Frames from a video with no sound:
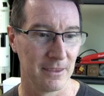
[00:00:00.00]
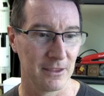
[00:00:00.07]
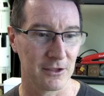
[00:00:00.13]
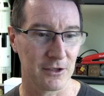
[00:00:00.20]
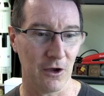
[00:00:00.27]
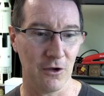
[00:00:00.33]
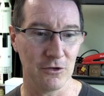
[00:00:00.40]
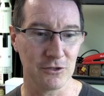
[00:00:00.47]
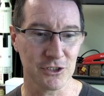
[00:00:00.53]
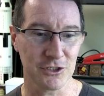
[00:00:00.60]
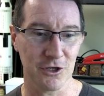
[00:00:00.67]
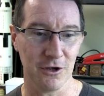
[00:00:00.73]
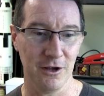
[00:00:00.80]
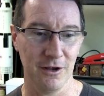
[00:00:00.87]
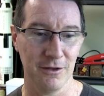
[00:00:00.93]
goes
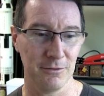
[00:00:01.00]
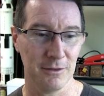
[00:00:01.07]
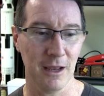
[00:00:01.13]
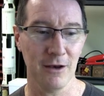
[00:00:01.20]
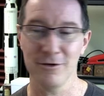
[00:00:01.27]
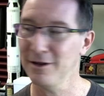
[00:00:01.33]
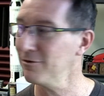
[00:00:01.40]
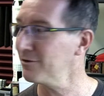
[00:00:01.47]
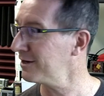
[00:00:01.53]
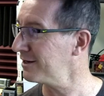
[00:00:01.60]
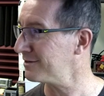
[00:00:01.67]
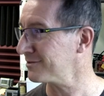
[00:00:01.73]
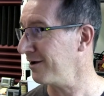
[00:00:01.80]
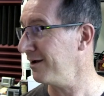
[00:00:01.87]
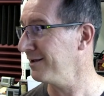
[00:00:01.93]
to, there it
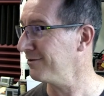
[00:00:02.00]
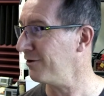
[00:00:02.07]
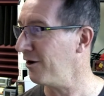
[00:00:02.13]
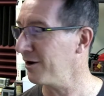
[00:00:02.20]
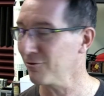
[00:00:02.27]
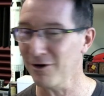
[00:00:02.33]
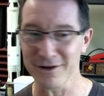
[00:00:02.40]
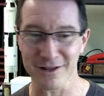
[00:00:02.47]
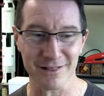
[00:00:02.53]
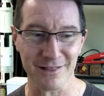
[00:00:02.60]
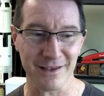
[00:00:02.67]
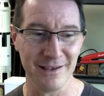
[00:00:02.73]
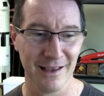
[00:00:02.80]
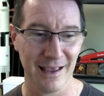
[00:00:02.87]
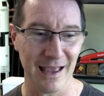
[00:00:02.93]
is. I
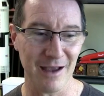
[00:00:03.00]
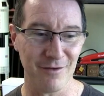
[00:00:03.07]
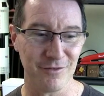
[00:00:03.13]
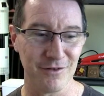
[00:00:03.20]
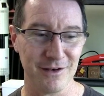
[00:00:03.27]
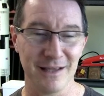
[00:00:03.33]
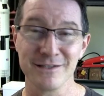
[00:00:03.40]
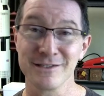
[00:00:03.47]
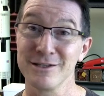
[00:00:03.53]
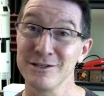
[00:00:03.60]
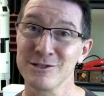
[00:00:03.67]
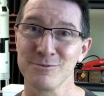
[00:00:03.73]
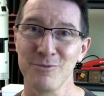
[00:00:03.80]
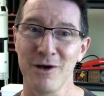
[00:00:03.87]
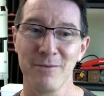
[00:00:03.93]
ironically have it as
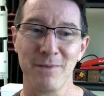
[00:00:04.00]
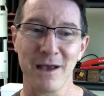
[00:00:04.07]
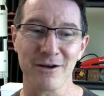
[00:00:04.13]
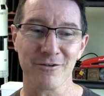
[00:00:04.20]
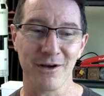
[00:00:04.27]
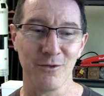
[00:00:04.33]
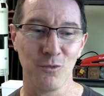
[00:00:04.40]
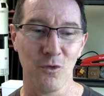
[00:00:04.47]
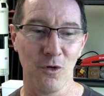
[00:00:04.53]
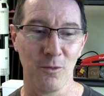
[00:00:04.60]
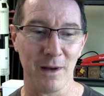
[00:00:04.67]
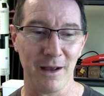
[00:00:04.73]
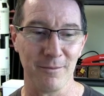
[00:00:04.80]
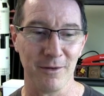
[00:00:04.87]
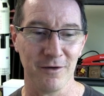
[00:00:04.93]
this is my background
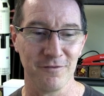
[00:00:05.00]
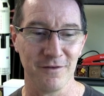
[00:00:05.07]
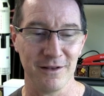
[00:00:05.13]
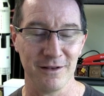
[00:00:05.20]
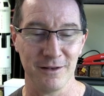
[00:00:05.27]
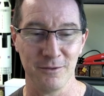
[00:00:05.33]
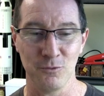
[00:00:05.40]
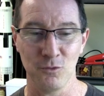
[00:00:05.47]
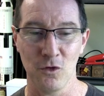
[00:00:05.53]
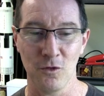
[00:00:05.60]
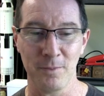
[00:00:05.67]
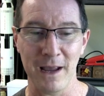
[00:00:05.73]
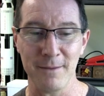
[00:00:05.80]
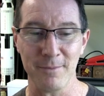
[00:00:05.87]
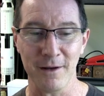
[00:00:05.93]

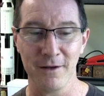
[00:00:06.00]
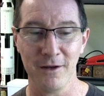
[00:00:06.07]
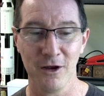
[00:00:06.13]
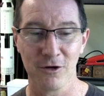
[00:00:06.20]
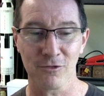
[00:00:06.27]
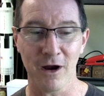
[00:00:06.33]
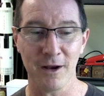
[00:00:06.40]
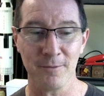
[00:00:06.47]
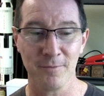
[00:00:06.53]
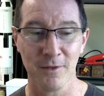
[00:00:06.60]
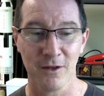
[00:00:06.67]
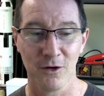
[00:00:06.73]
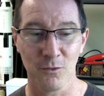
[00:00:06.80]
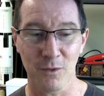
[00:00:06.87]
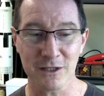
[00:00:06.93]
wallpaper, right?
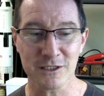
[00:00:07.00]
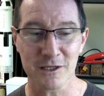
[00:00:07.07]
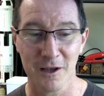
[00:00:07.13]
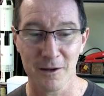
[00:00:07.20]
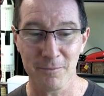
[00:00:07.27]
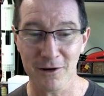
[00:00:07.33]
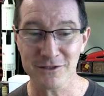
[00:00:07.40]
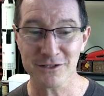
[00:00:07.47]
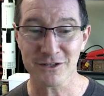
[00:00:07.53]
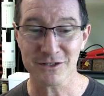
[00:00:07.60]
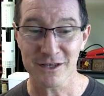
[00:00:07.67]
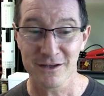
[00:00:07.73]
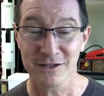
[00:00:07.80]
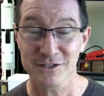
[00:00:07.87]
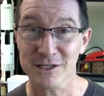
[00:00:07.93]
And once
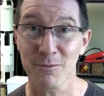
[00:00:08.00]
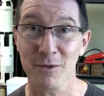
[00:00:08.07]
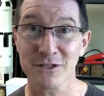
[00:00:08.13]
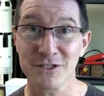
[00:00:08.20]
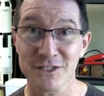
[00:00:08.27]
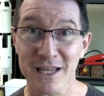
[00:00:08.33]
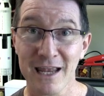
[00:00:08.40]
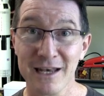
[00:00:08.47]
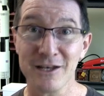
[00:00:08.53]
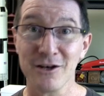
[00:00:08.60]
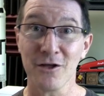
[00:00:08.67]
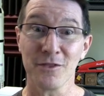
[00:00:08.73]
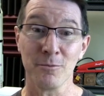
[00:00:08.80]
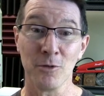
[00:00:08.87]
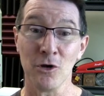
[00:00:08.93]
someone's standing
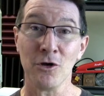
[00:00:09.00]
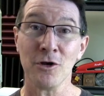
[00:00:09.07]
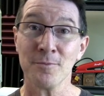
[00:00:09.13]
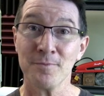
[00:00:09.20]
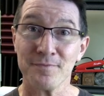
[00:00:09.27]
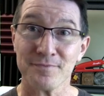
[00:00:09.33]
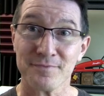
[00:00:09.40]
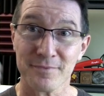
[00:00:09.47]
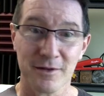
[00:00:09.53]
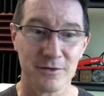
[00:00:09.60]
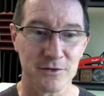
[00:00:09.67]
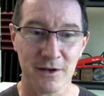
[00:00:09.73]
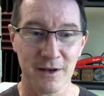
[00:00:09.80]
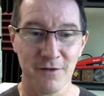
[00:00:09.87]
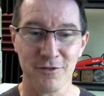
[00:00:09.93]
on the moon,
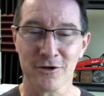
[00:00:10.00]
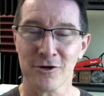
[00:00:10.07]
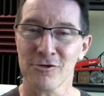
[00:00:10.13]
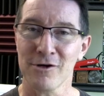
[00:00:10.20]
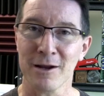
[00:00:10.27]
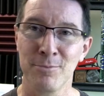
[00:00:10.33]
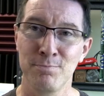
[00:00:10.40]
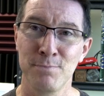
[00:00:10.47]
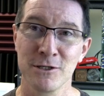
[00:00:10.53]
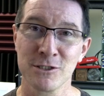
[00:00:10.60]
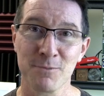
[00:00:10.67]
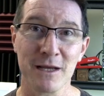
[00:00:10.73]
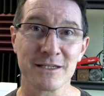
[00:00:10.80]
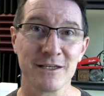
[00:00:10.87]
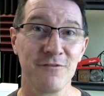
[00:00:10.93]
don't have the correct
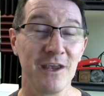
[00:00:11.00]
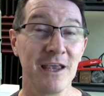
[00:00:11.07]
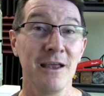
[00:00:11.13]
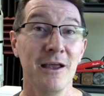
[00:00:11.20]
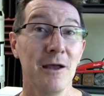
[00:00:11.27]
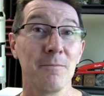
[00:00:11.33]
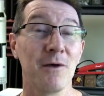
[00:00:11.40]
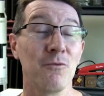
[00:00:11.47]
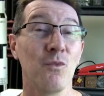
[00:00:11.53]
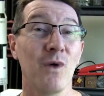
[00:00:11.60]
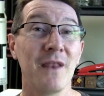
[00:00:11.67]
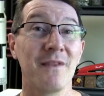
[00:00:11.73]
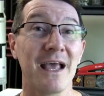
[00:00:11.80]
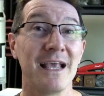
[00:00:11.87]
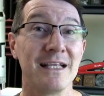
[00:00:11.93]
perspective here, but
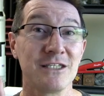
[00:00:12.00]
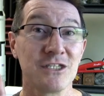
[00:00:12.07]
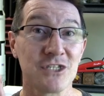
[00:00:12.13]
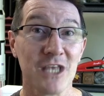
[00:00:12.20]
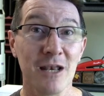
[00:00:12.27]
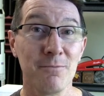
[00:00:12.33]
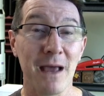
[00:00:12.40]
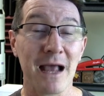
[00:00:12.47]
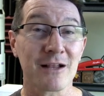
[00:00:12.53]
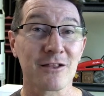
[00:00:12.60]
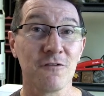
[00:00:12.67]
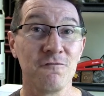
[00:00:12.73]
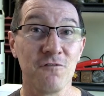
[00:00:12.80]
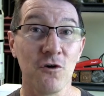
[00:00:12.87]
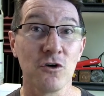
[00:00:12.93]
when they send back
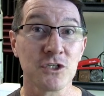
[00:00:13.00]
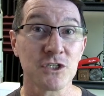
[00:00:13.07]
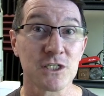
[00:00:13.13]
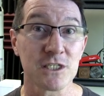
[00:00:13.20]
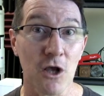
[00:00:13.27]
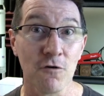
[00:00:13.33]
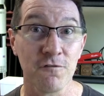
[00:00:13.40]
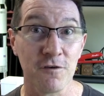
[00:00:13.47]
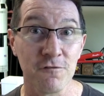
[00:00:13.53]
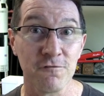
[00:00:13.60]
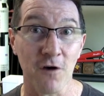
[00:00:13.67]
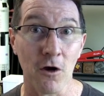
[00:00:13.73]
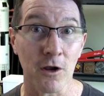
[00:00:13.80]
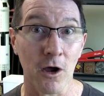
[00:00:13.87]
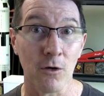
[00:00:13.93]
the first selfie
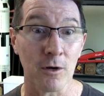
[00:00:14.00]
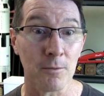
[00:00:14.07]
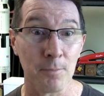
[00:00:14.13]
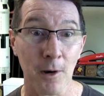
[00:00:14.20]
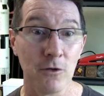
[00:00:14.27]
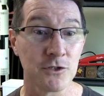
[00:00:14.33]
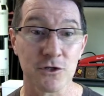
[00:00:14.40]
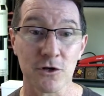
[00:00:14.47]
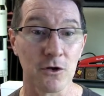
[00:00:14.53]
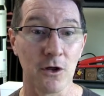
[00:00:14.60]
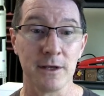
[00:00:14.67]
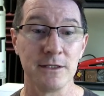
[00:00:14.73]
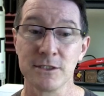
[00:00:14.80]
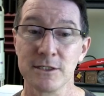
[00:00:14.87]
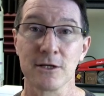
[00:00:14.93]
photo and post it
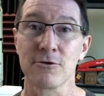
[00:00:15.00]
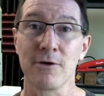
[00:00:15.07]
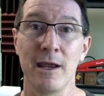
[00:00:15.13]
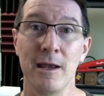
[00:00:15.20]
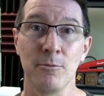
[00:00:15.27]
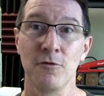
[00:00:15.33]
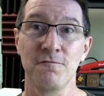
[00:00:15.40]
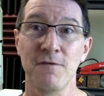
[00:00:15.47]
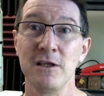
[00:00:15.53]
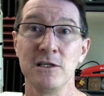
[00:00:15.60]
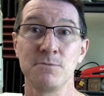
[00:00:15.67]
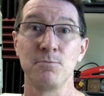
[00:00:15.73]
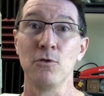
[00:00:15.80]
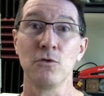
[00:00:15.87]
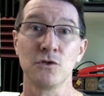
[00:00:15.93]
on Instagram or
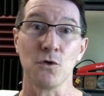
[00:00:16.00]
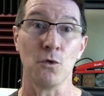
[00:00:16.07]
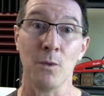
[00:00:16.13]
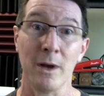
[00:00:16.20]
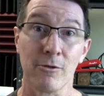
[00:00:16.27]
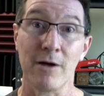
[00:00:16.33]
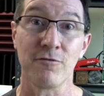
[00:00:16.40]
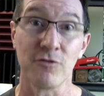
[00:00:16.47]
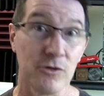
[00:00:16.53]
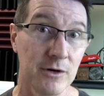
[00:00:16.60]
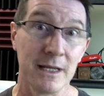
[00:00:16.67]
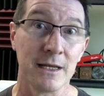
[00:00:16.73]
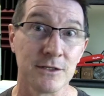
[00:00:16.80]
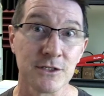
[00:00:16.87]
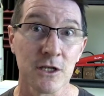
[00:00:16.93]
Facebooks or wherever
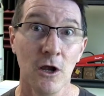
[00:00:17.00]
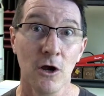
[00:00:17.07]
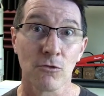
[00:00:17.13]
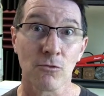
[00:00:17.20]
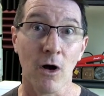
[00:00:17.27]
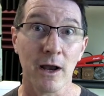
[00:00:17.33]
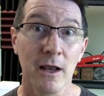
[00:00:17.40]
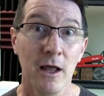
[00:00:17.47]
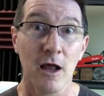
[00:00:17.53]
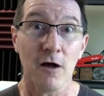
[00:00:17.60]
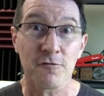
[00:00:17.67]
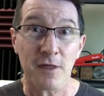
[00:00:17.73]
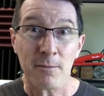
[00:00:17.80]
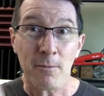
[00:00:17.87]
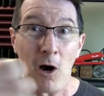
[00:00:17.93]
it is, right,
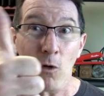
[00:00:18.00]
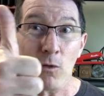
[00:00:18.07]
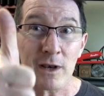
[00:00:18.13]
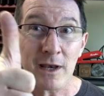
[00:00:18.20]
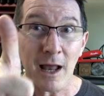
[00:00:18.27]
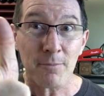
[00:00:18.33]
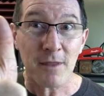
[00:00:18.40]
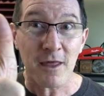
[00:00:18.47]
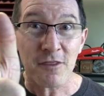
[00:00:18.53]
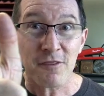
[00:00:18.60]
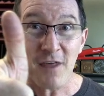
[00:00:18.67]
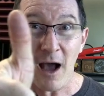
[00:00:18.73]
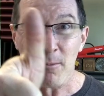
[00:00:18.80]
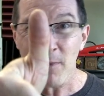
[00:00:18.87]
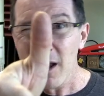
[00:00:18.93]
of them holding up their
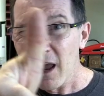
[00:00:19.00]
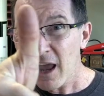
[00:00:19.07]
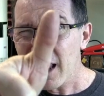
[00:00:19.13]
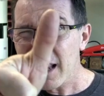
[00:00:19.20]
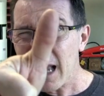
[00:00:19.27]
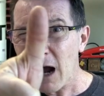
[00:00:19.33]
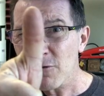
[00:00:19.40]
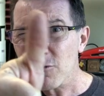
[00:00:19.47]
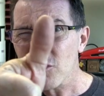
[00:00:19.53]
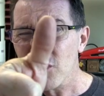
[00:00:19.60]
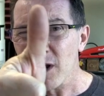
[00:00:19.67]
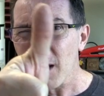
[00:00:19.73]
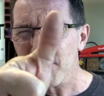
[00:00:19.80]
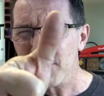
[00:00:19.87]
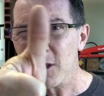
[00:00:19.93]
thumb and
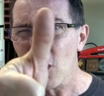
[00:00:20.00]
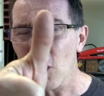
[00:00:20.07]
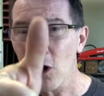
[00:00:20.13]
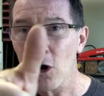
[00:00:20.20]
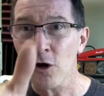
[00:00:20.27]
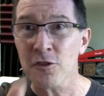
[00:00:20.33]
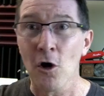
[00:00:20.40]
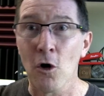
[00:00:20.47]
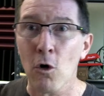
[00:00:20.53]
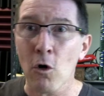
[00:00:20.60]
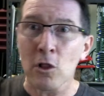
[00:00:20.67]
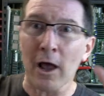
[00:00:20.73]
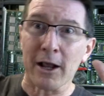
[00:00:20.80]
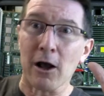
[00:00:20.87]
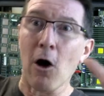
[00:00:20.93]
covering up the Earth,
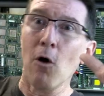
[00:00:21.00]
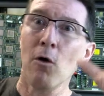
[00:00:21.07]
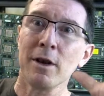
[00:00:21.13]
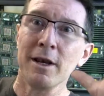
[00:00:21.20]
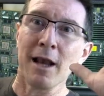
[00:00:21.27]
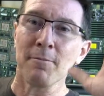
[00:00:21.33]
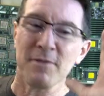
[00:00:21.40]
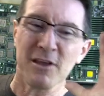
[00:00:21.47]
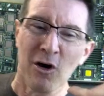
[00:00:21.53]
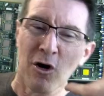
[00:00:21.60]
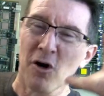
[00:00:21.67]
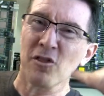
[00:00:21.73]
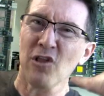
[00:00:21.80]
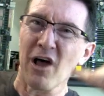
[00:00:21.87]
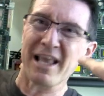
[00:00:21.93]
or like holding up the
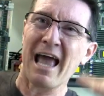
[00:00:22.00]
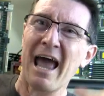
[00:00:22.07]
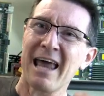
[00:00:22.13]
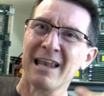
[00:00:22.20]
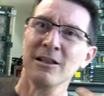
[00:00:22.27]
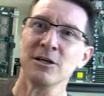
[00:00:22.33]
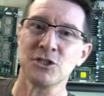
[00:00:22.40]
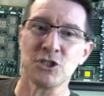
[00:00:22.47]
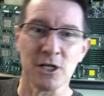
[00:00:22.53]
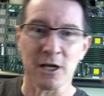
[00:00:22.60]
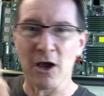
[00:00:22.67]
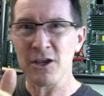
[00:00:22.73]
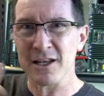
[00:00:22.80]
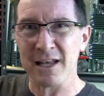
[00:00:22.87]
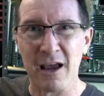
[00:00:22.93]
Earth like Atlas, you
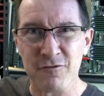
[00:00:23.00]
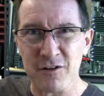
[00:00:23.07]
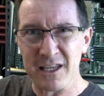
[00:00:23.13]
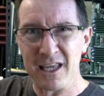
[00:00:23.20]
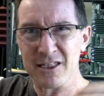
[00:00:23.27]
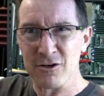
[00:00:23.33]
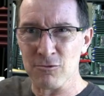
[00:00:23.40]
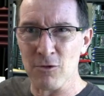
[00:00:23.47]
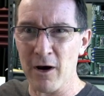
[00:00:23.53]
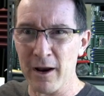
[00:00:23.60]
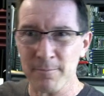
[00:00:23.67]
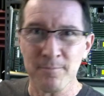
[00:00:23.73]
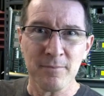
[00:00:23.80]
know, you'd have to get the right